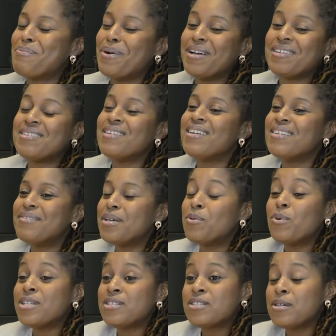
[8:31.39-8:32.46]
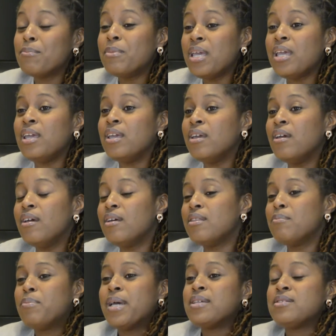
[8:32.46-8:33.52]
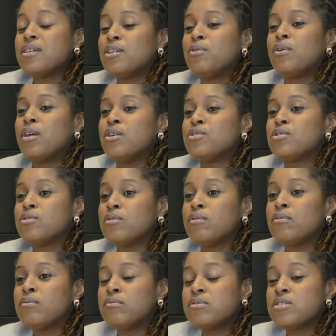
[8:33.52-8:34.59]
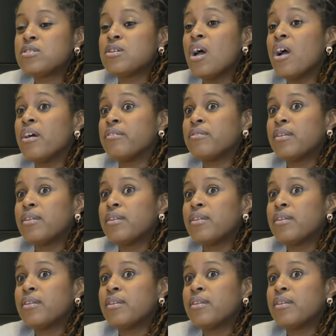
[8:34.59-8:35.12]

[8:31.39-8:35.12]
but it was to me the best educational start